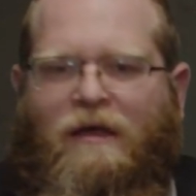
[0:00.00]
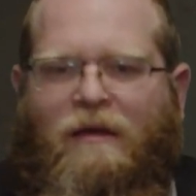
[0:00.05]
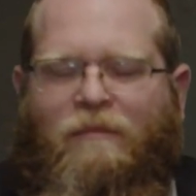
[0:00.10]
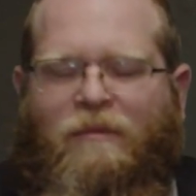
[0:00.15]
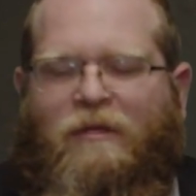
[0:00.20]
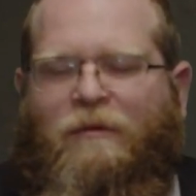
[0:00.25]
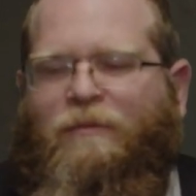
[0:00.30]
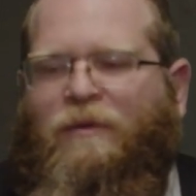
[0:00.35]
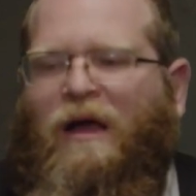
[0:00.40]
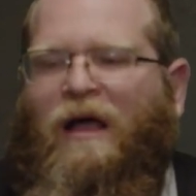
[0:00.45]

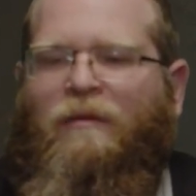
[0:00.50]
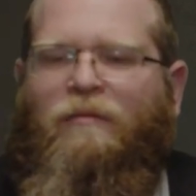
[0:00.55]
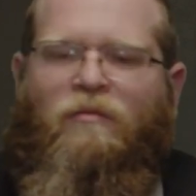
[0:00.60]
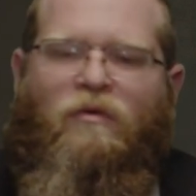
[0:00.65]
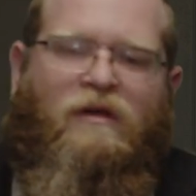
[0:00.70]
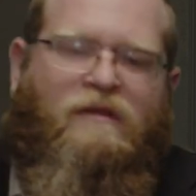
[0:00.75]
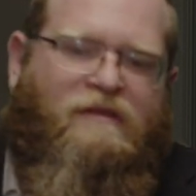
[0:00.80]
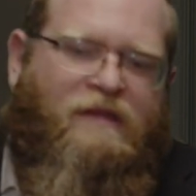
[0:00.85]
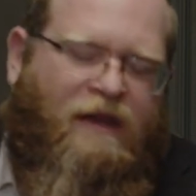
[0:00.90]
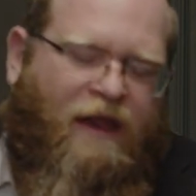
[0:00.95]
But the problem
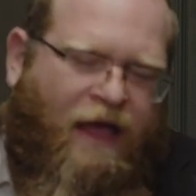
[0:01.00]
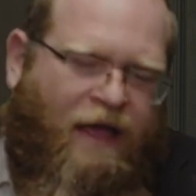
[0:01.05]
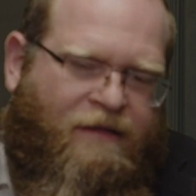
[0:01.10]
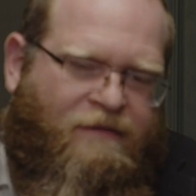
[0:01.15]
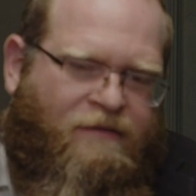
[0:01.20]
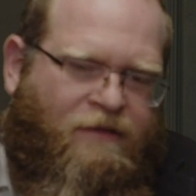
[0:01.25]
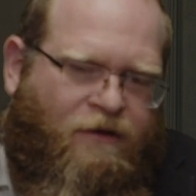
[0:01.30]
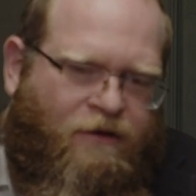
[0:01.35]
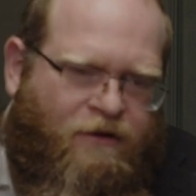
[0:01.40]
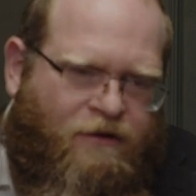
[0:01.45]
was that
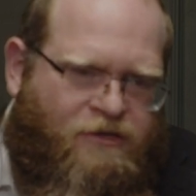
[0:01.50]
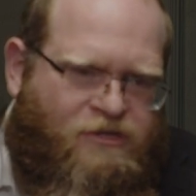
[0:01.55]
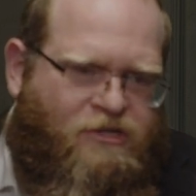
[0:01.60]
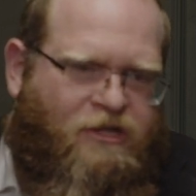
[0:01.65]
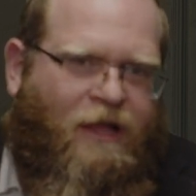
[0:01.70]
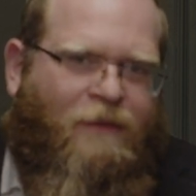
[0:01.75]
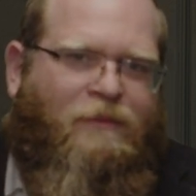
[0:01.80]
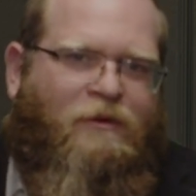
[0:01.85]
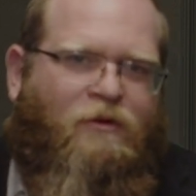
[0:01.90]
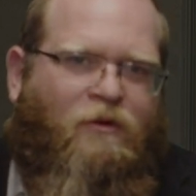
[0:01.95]
as they're
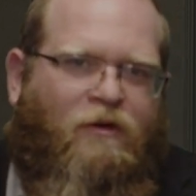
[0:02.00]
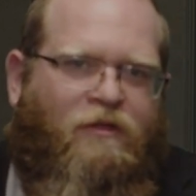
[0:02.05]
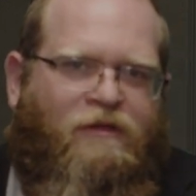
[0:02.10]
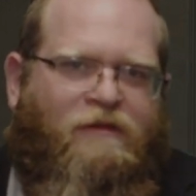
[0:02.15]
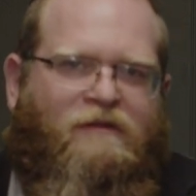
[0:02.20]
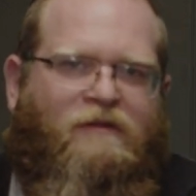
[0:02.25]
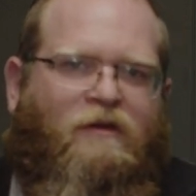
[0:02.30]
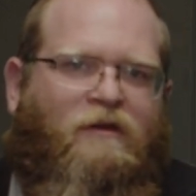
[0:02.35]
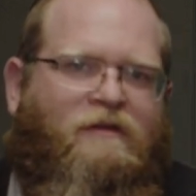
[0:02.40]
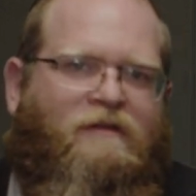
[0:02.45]
schlepping all the
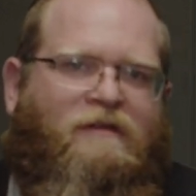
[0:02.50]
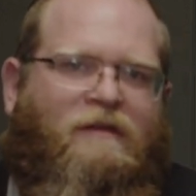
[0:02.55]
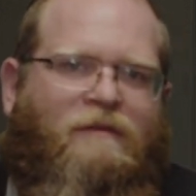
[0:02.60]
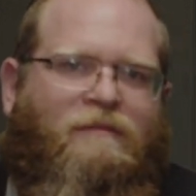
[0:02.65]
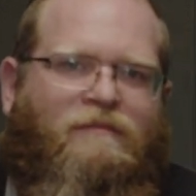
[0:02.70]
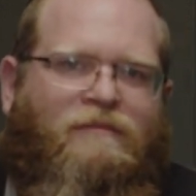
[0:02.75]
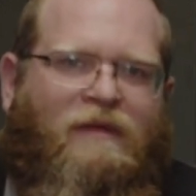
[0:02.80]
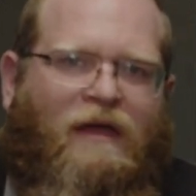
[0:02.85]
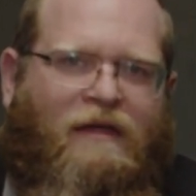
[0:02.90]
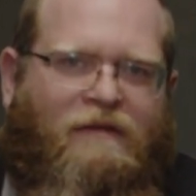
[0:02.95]
schusim
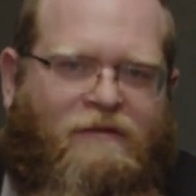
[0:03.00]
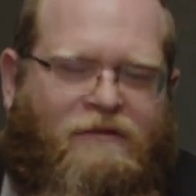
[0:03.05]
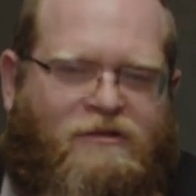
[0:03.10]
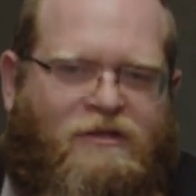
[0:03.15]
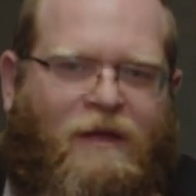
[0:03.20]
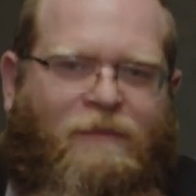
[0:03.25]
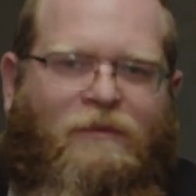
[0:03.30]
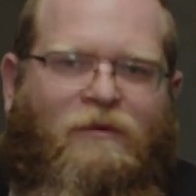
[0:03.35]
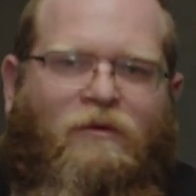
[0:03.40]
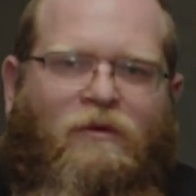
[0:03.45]

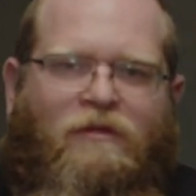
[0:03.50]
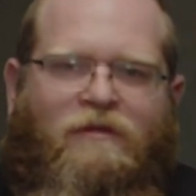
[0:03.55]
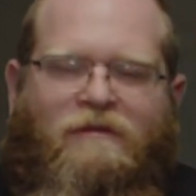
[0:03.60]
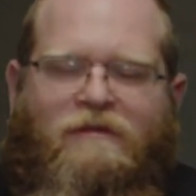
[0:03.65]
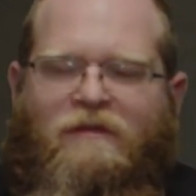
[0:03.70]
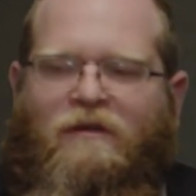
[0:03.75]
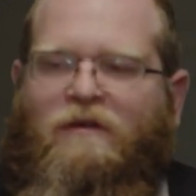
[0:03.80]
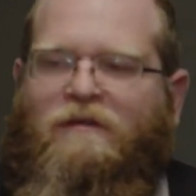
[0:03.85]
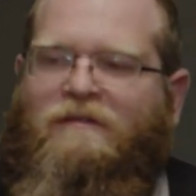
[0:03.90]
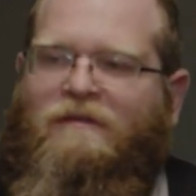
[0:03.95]

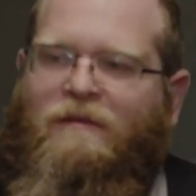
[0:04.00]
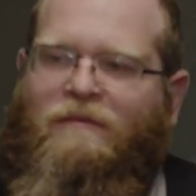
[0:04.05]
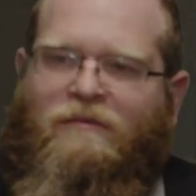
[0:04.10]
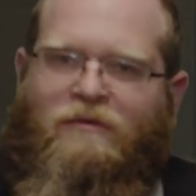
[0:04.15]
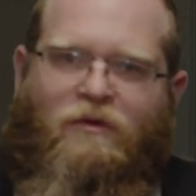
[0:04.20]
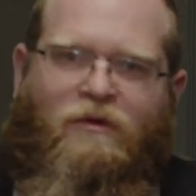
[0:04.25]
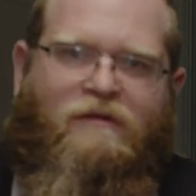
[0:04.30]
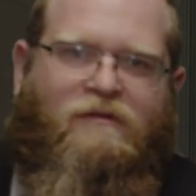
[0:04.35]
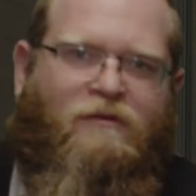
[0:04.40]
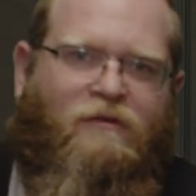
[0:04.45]

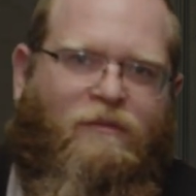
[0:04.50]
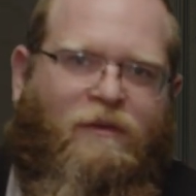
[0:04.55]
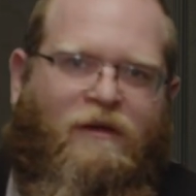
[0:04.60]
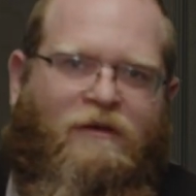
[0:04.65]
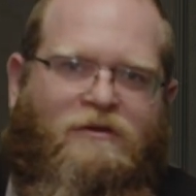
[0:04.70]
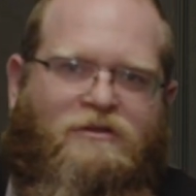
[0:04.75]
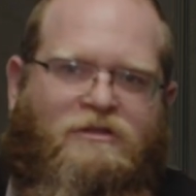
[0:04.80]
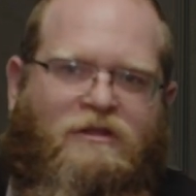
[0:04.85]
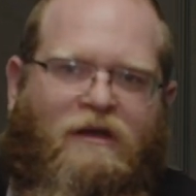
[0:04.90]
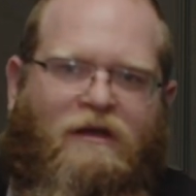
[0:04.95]
towards the
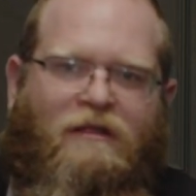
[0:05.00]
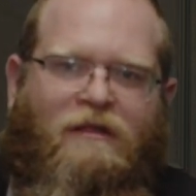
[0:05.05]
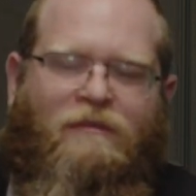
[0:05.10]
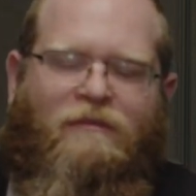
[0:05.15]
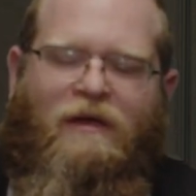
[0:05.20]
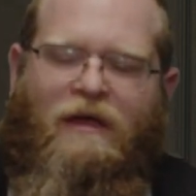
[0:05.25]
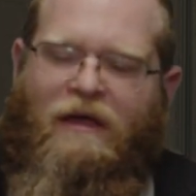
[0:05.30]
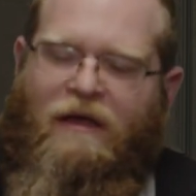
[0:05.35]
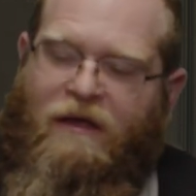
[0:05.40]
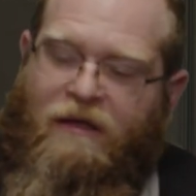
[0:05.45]
Rebbeinu
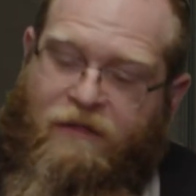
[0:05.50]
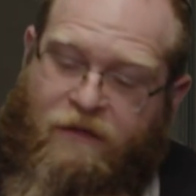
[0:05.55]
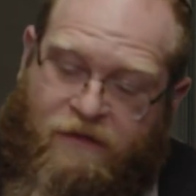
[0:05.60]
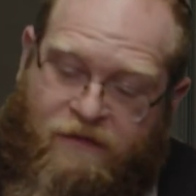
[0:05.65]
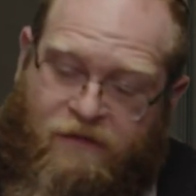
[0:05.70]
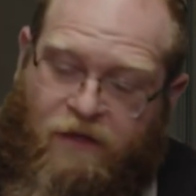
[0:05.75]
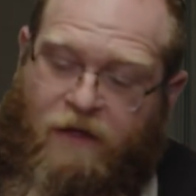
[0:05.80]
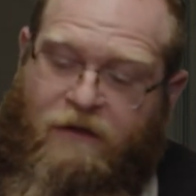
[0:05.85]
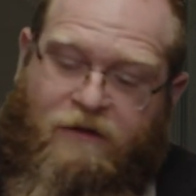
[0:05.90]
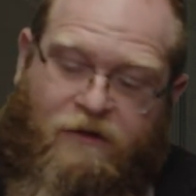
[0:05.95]
Shloim, the
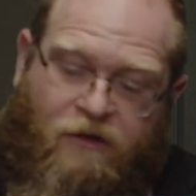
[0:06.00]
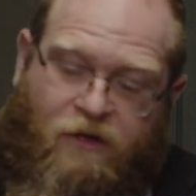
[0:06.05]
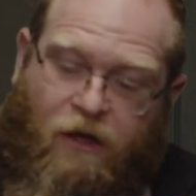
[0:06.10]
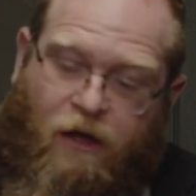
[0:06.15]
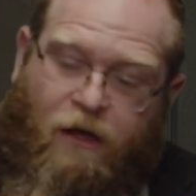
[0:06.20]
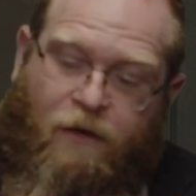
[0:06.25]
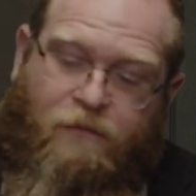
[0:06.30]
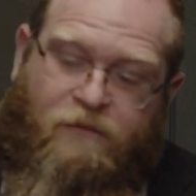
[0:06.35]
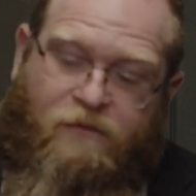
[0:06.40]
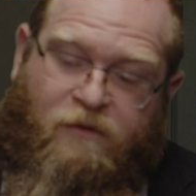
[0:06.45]
Satan
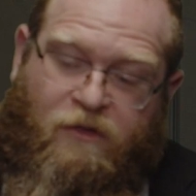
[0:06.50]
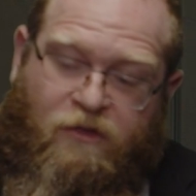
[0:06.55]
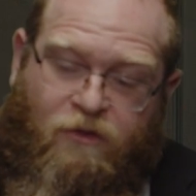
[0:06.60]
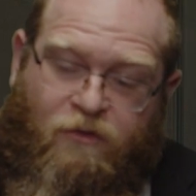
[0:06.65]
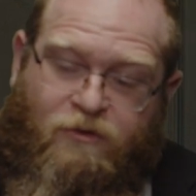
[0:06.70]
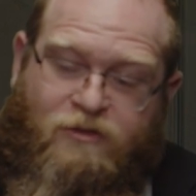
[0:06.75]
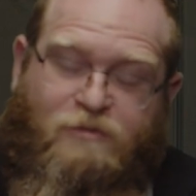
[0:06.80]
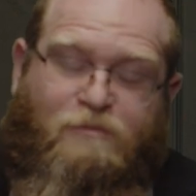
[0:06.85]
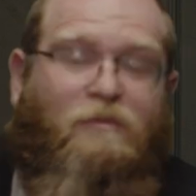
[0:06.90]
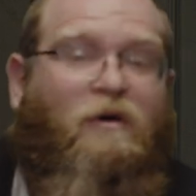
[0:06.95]
comes with a
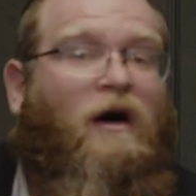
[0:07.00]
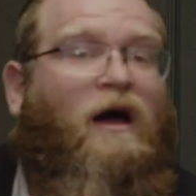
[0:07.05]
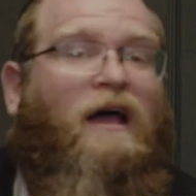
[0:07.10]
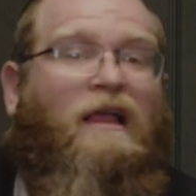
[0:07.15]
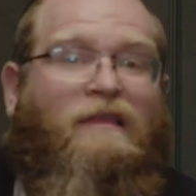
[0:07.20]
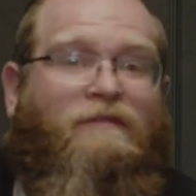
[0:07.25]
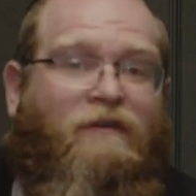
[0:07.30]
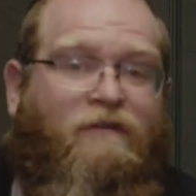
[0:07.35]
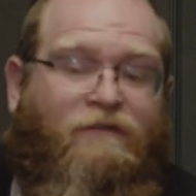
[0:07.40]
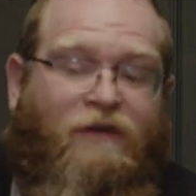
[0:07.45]
huge
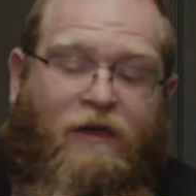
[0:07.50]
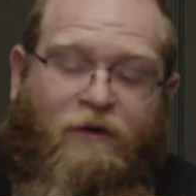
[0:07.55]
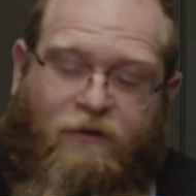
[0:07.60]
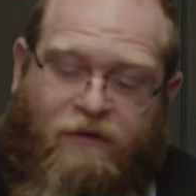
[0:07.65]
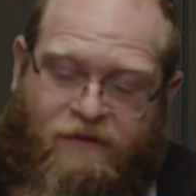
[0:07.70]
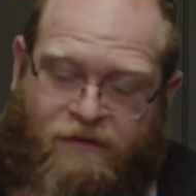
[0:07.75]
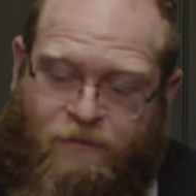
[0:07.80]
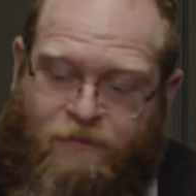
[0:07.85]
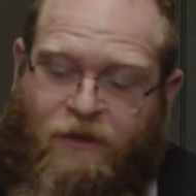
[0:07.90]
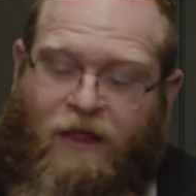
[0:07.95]
pile of
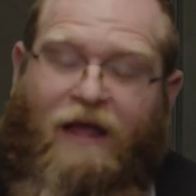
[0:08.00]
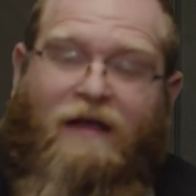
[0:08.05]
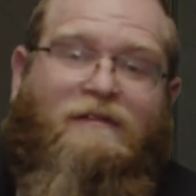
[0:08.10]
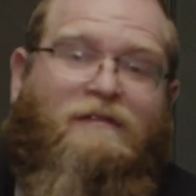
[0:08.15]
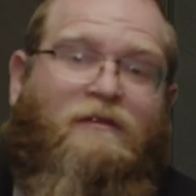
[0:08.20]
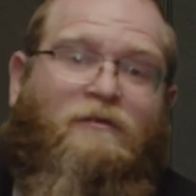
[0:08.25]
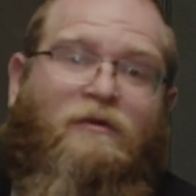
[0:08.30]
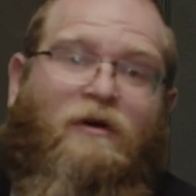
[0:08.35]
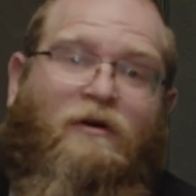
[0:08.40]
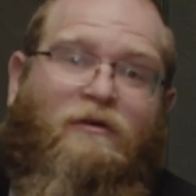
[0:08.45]
averis and blocks
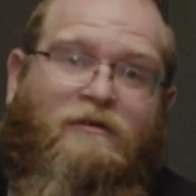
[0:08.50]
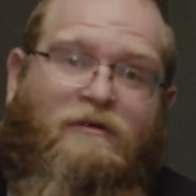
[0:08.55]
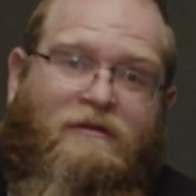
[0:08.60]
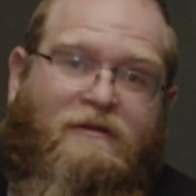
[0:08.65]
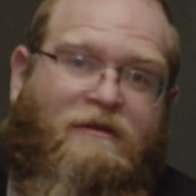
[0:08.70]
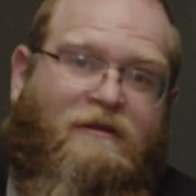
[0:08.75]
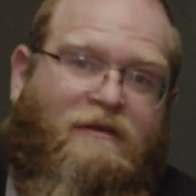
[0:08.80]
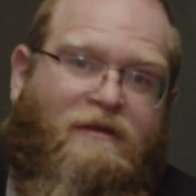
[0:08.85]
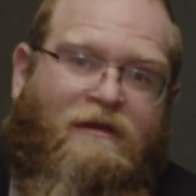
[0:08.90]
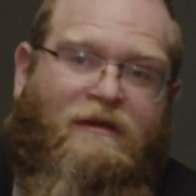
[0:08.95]
the road.
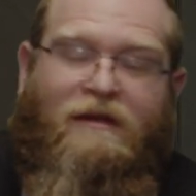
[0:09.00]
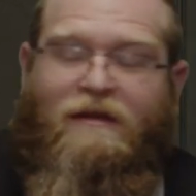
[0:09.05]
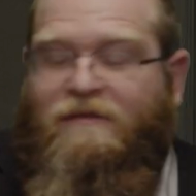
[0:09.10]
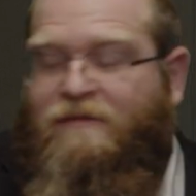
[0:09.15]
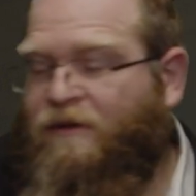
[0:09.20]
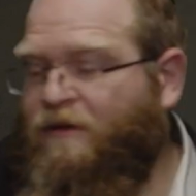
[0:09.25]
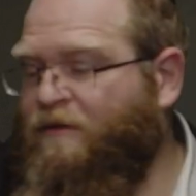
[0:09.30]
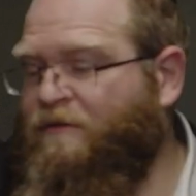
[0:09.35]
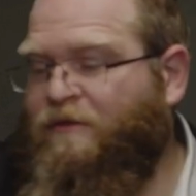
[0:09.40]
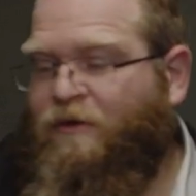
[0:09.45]

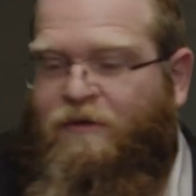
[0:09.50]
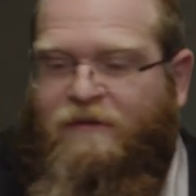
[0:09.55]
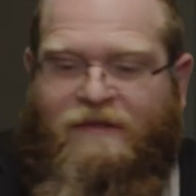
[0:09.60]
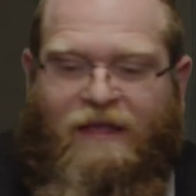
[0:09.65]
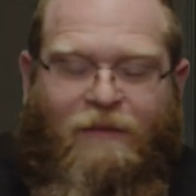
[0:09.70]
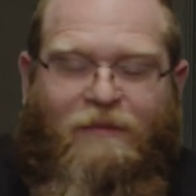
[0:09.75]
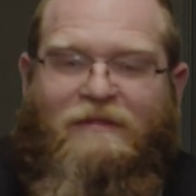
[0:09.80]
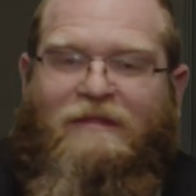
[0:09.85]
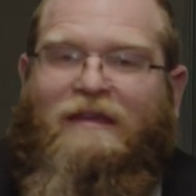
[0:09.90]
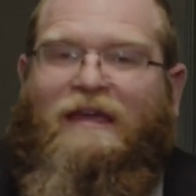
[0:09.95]
So no one's
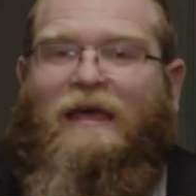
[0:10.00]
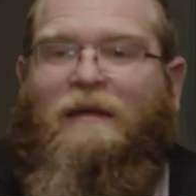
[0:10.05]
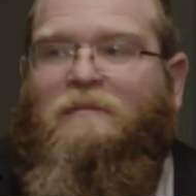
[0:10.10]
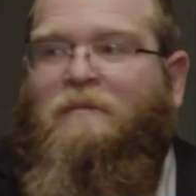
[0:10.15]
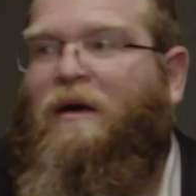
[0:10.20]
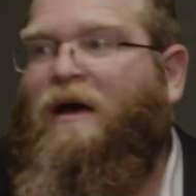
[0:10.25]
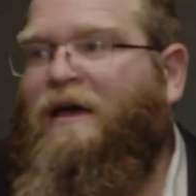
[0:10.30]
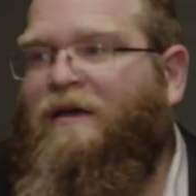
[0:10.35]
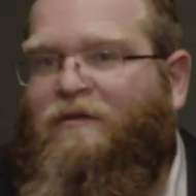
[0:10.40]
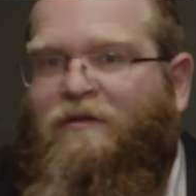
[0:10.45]
able to get
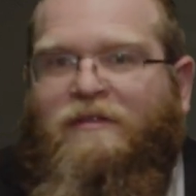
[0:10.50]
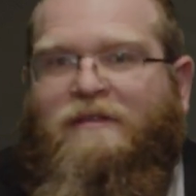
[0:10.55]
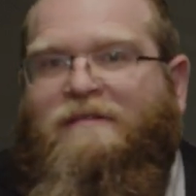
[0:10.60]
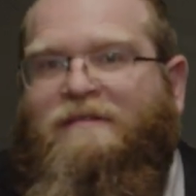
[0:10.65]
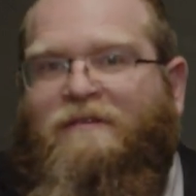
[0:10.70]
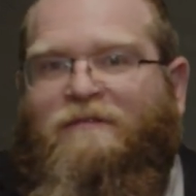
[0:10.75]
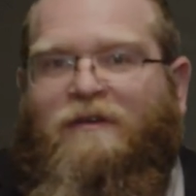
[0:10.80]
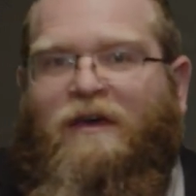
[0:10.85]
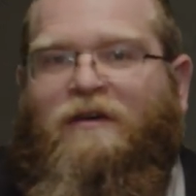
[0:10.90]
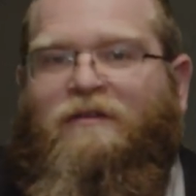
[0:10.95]
by all these
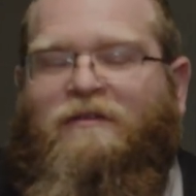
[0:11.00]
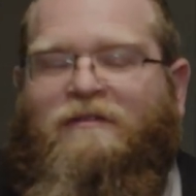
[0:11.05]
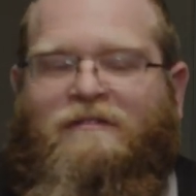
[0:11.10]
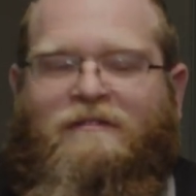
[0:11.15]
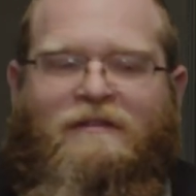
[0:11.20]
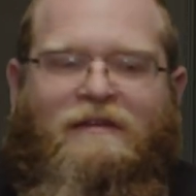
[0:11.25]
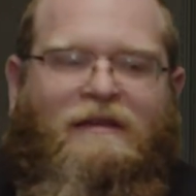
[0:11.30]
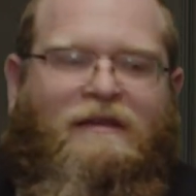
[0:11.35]
averis.